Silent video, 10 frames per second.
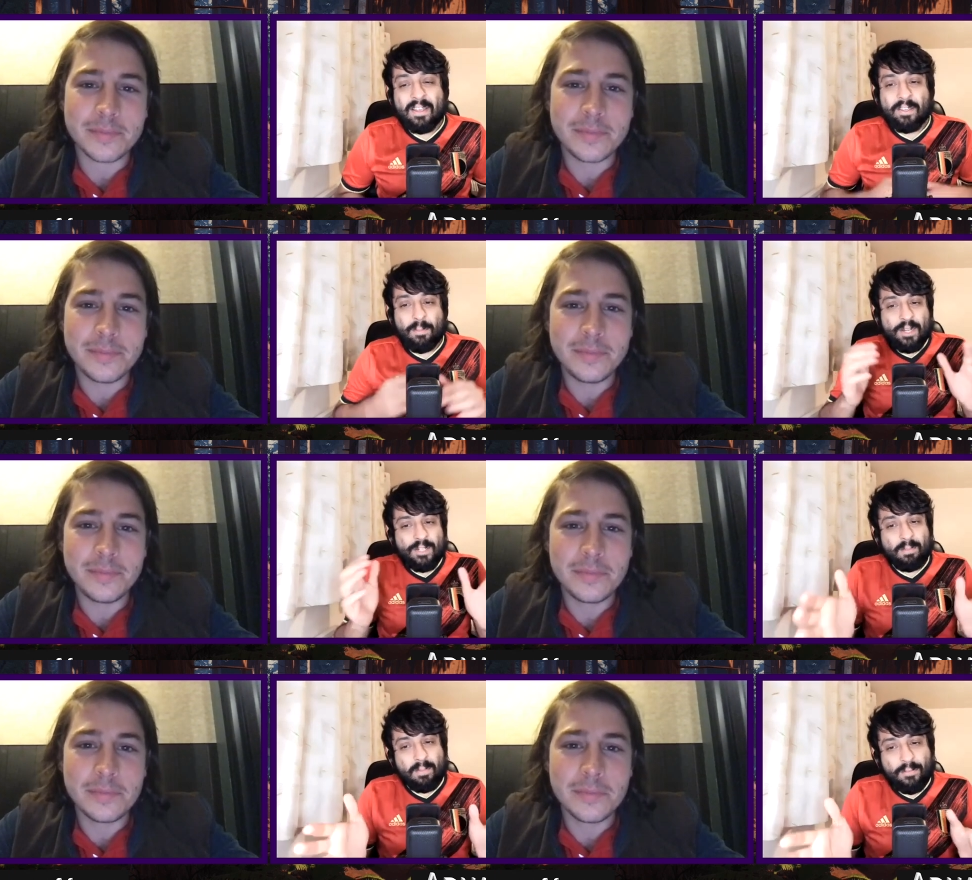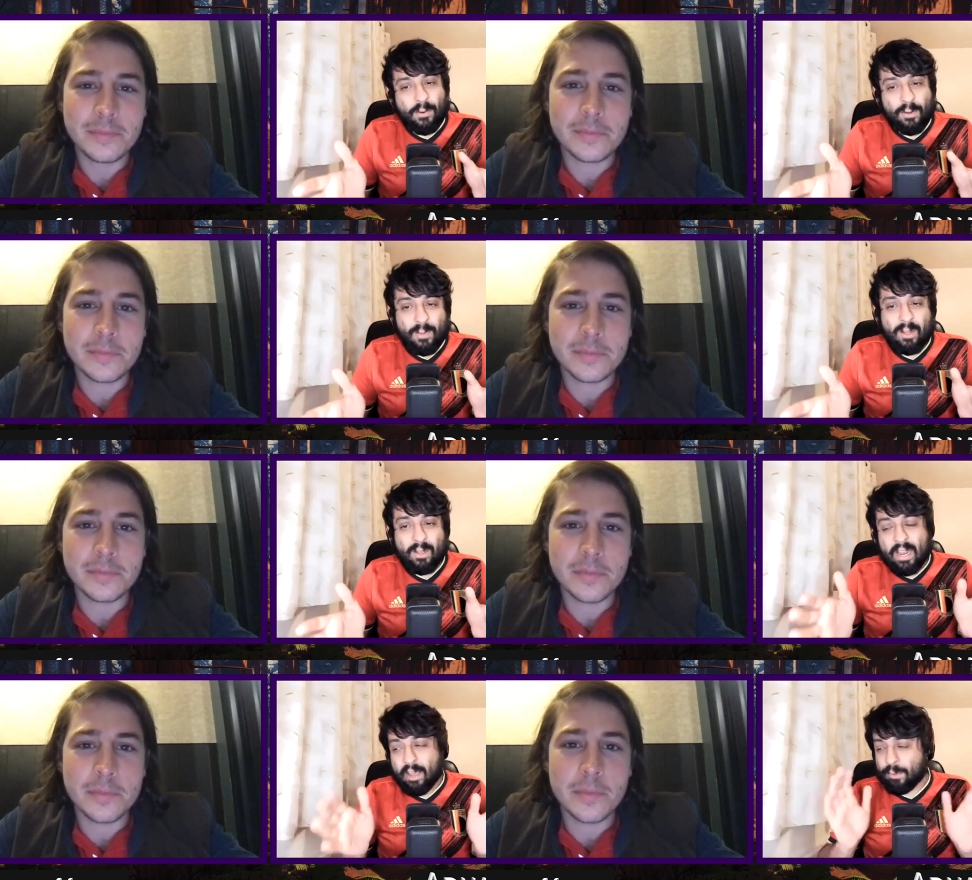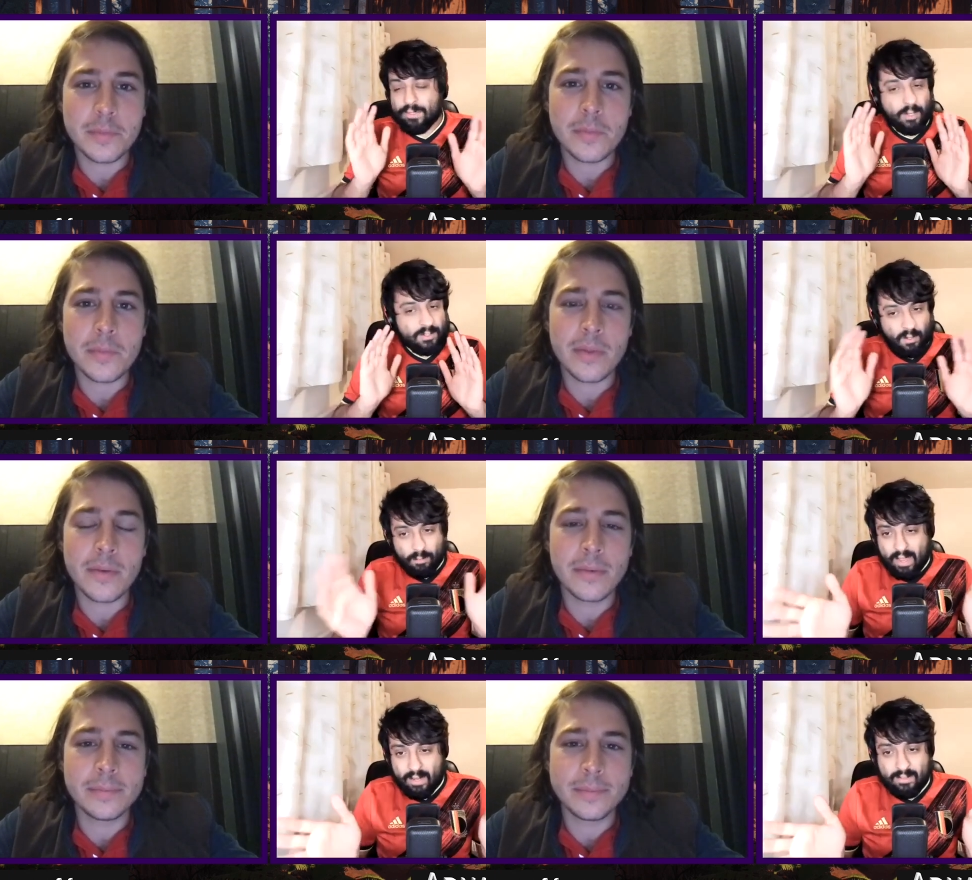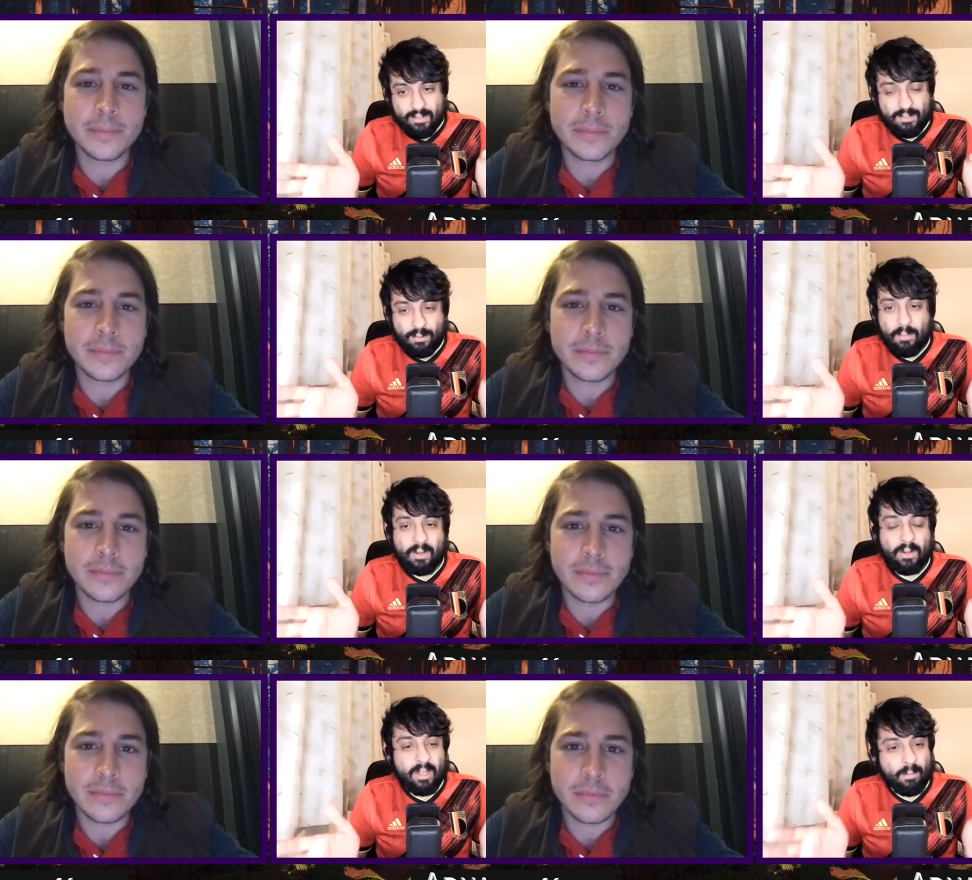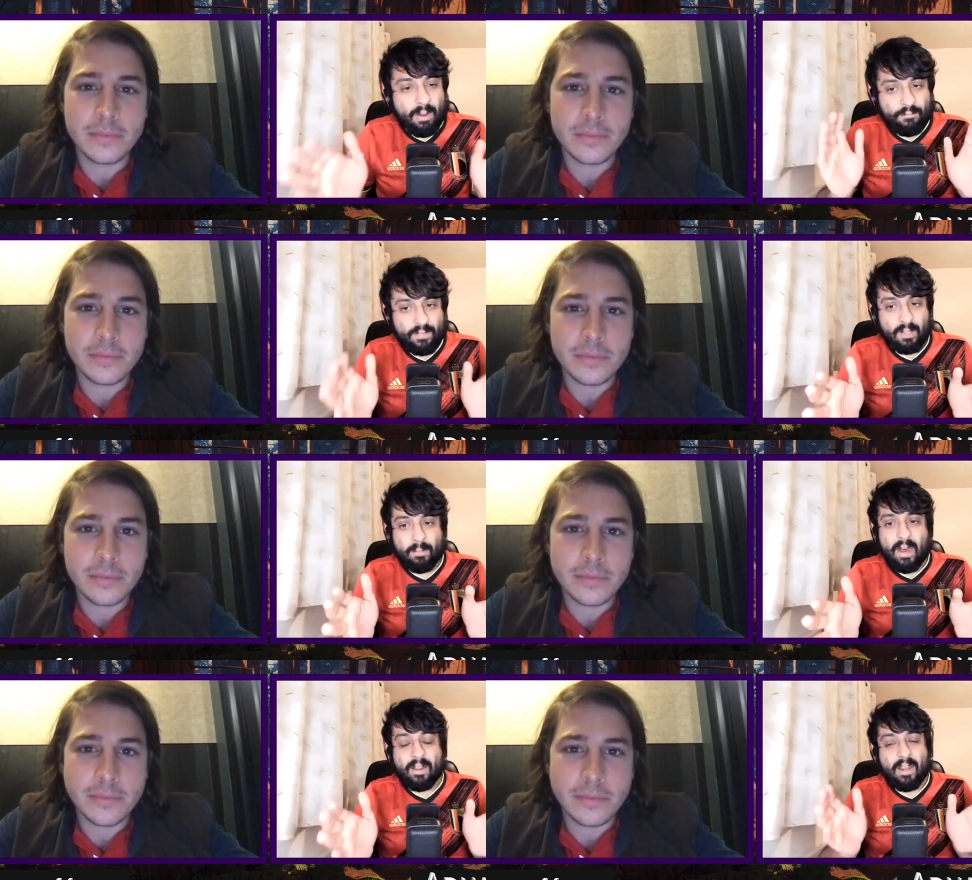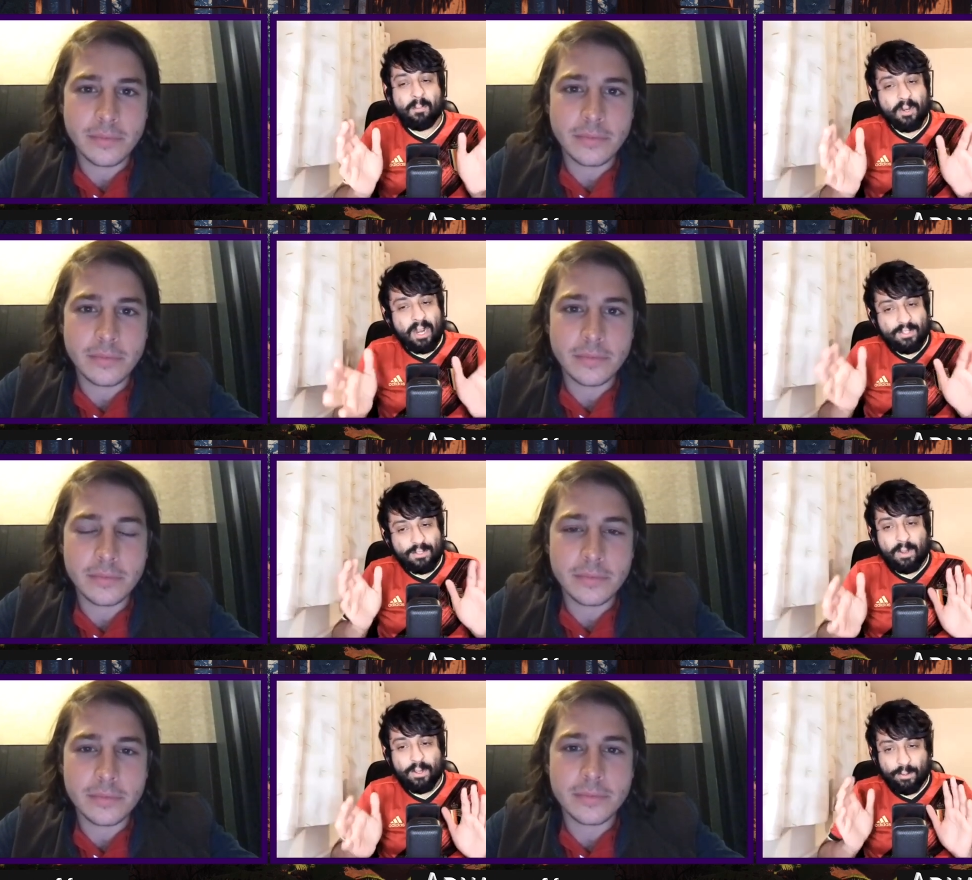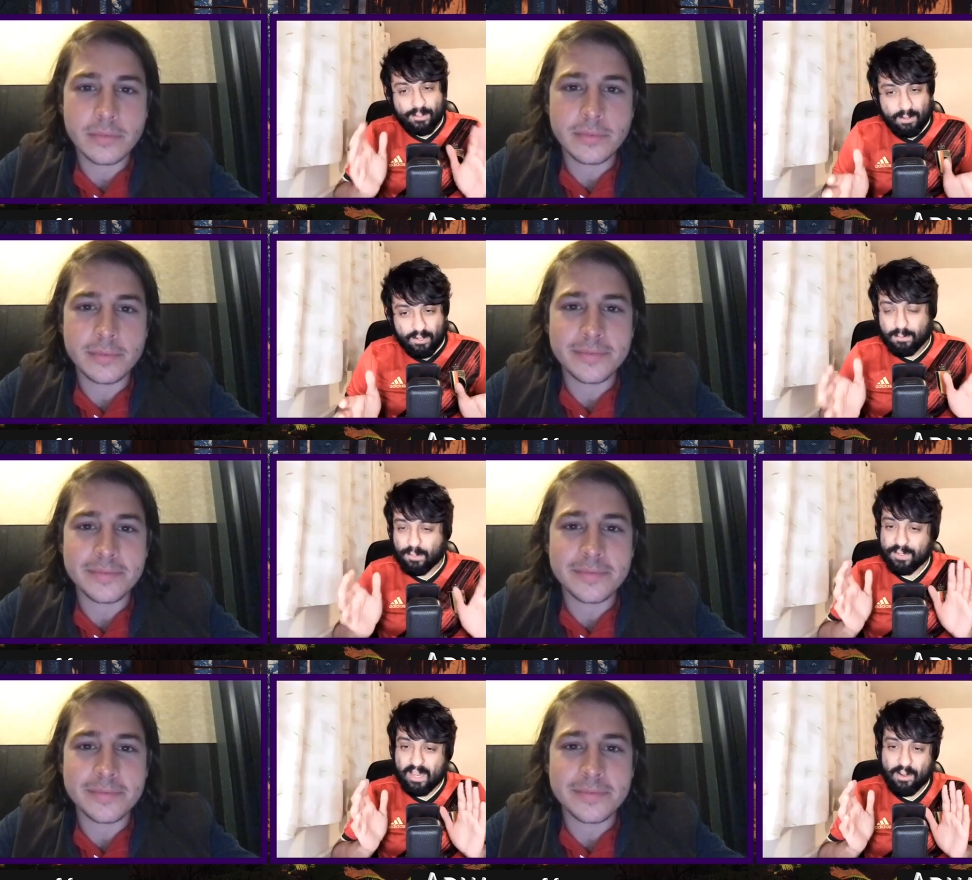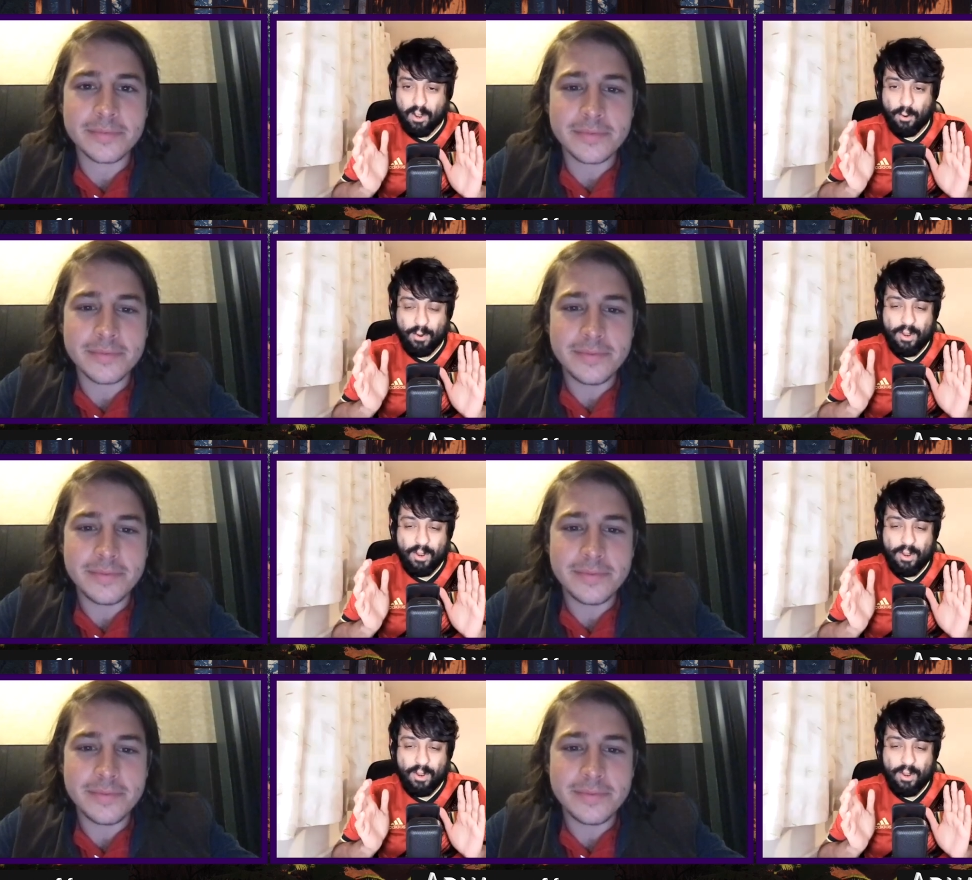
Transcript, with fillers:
Speaker 1: you mentioned him before as well, and I always talk to all my actors who I bring on here about Philip Bache, and I'm not going to ask you about your experience because I know